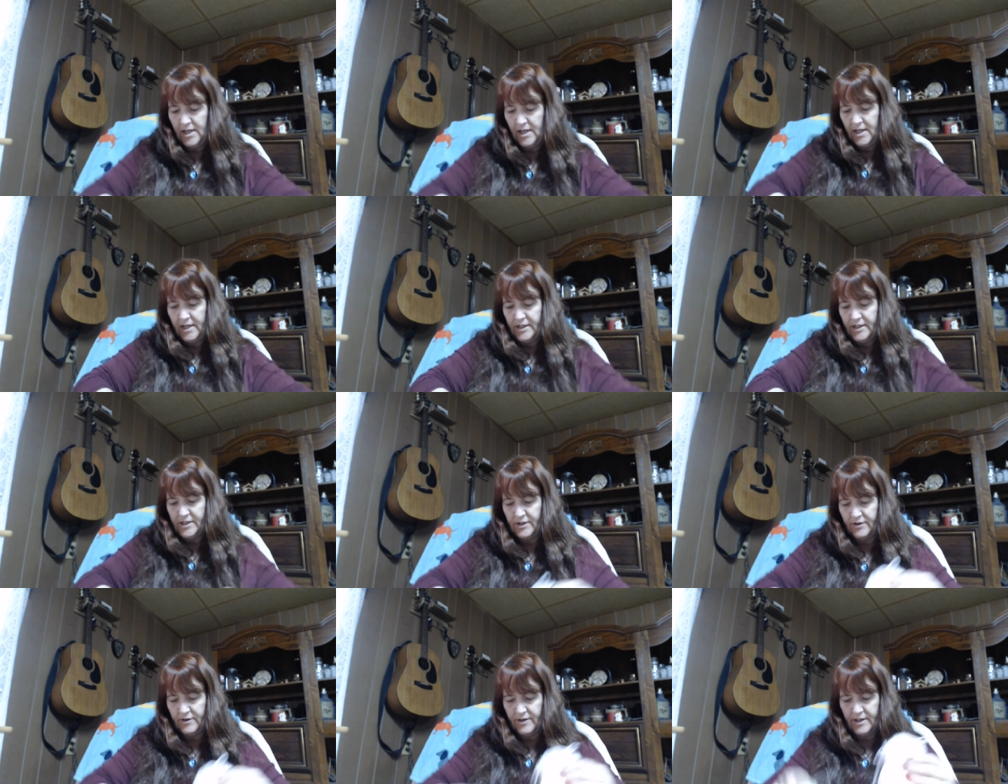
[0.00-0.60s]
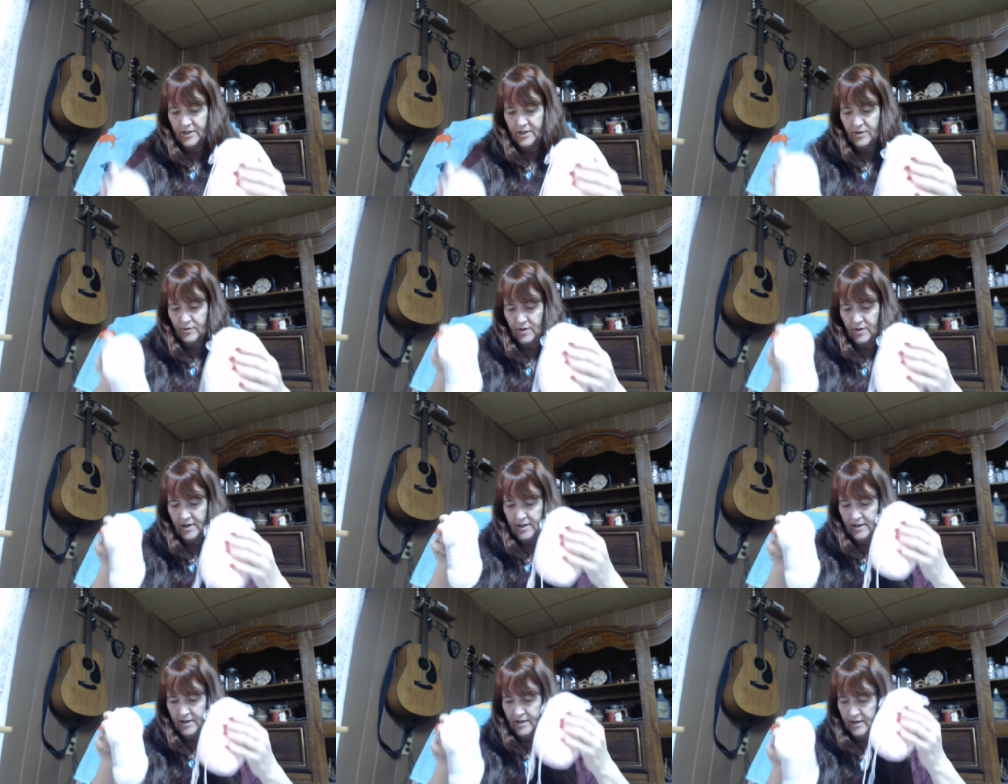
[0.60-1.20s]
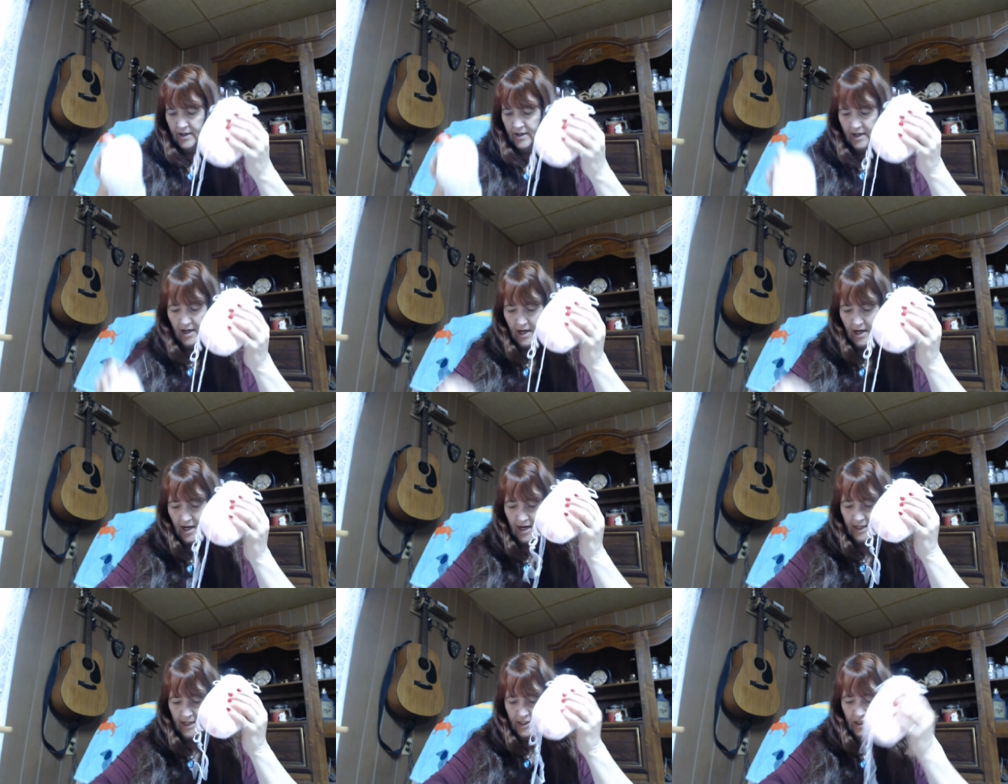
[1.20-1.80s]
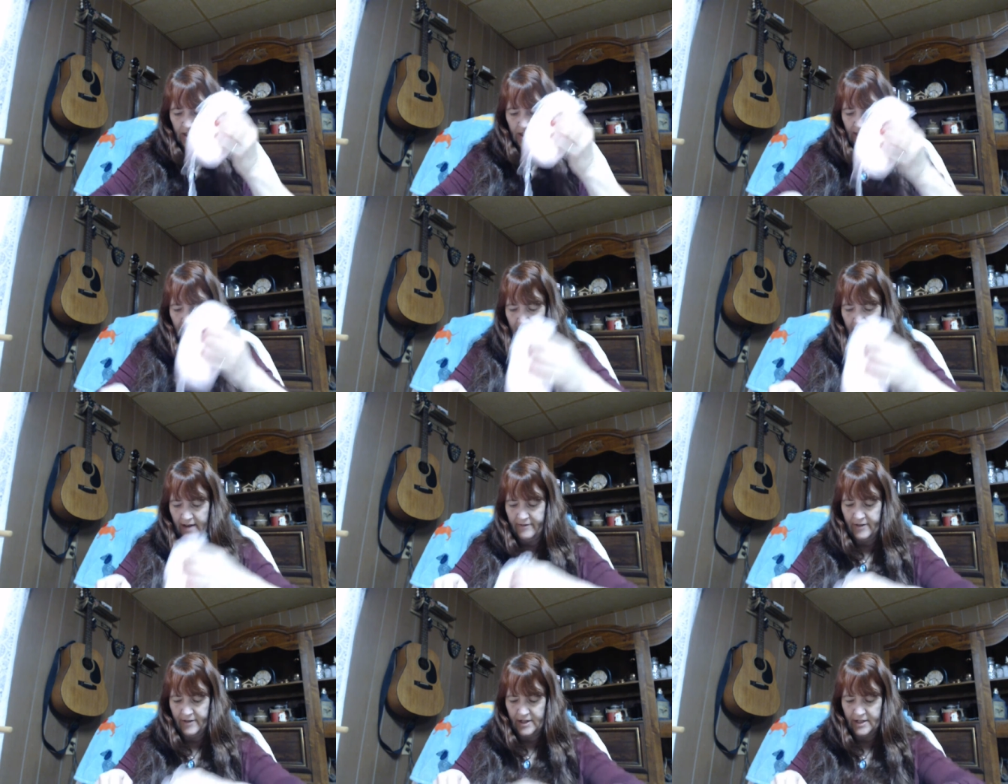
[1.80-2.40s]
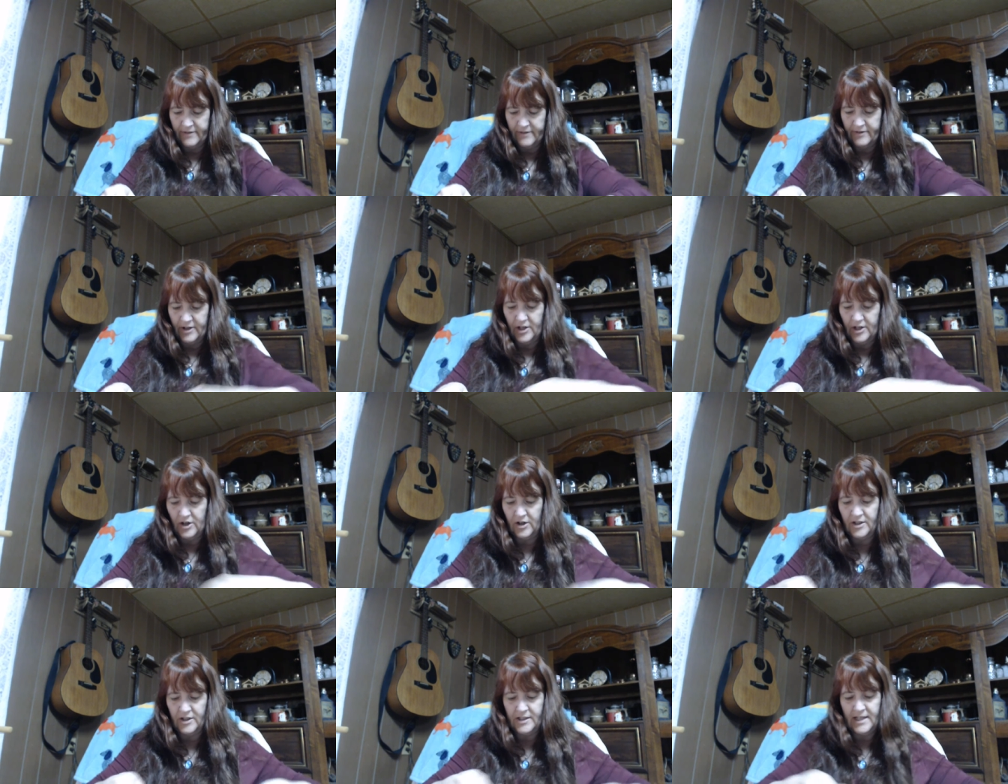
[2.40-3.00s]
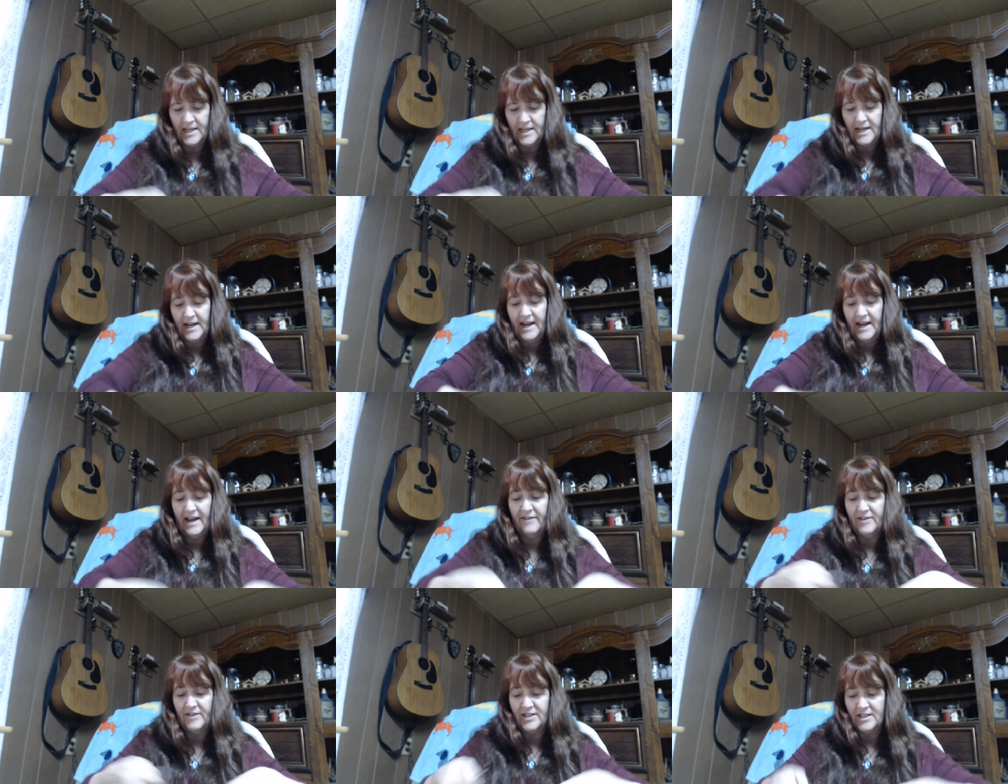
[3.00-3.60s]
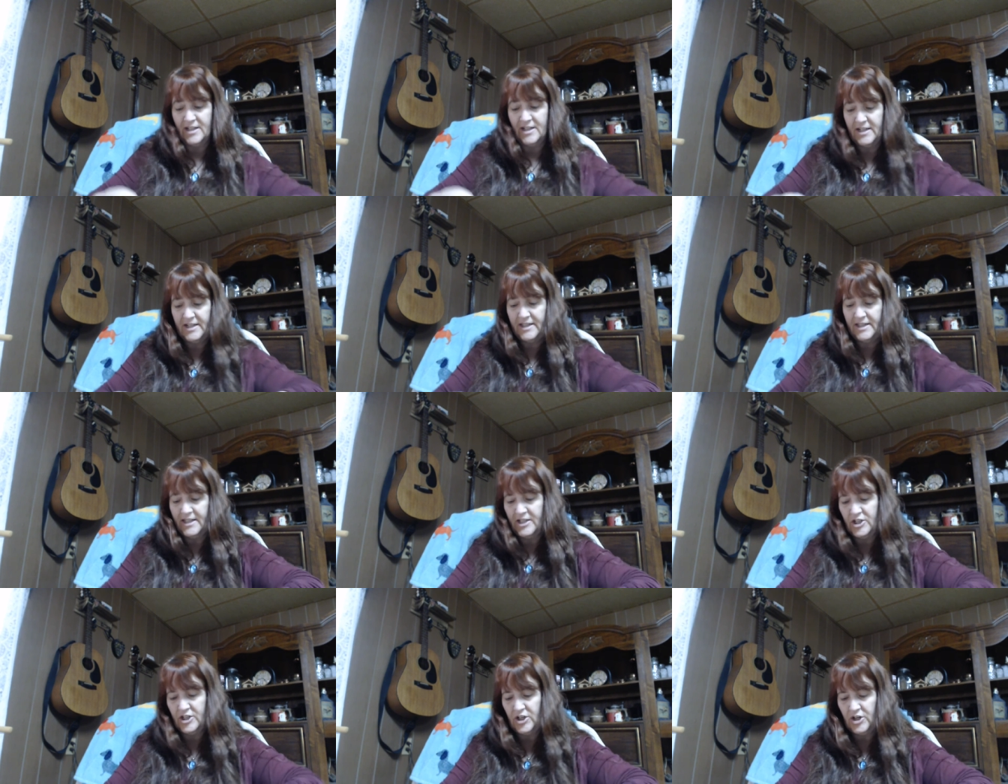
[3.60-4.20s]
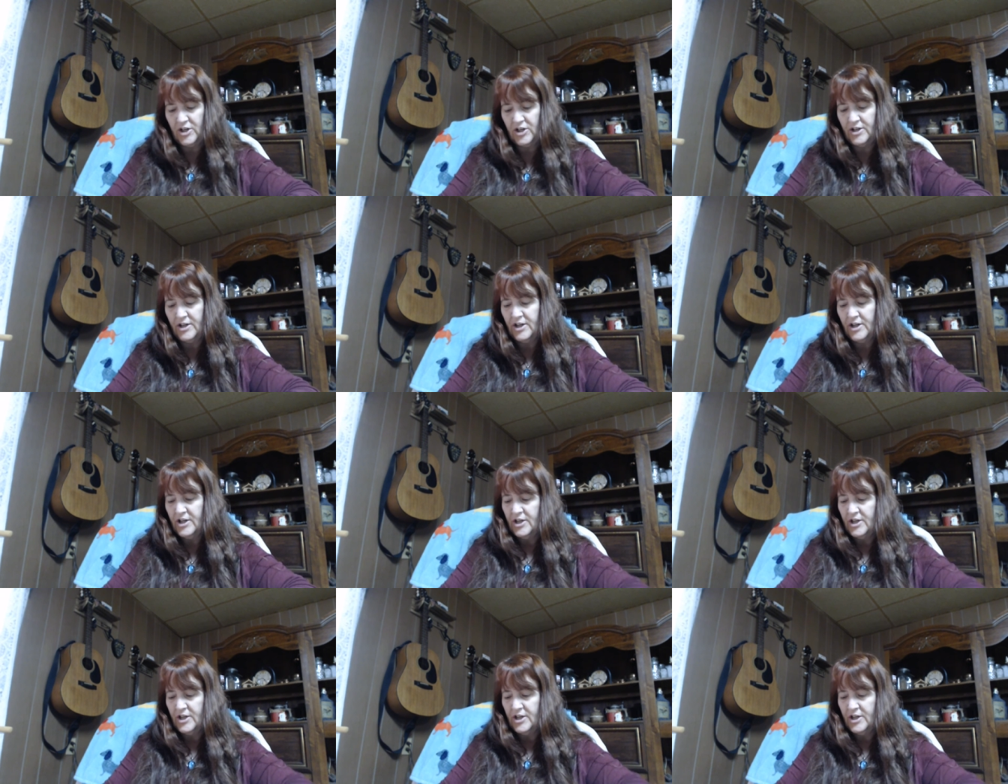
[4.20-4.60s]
And so this one, I just have the different yarns and I have a ton of this yarn.